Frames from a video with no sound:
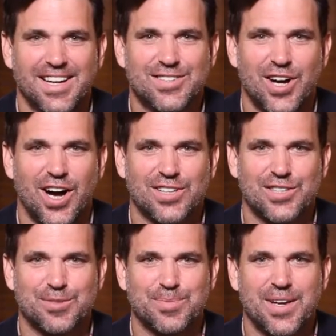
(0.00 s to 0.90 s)
It's
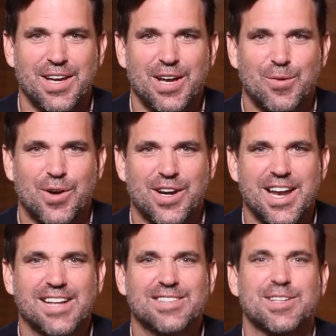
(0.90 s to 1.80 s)
awesome. Well, our
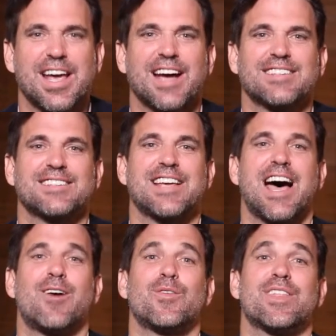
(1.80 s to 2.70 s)
next guest is
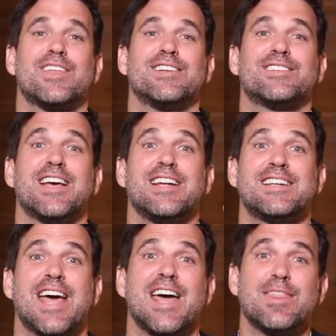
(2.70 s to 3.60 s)
out with his
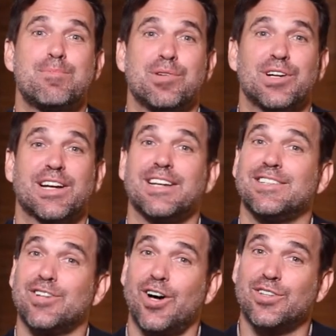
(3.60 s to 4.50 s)
10th book, and
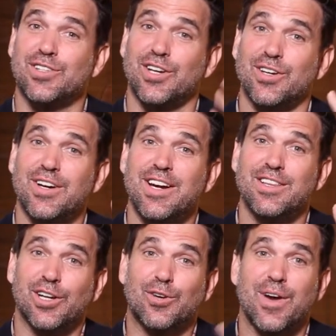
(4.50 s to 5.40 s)
he's also
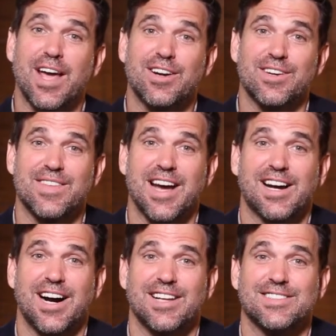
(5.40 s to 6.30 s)
the creator of that
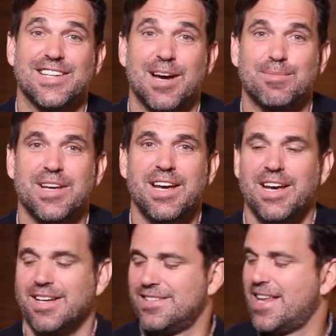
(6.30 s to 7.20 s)
concept.
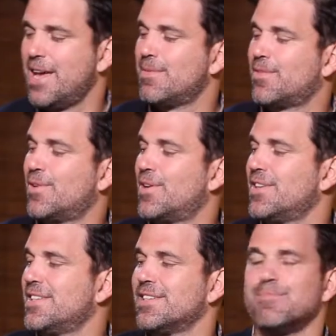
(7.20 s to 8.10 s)
His name, of
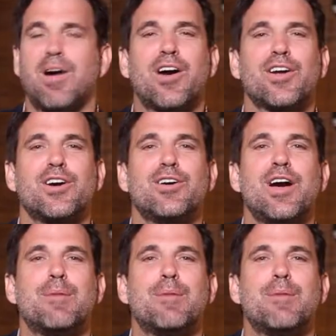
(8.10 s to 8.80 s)
course, is Mario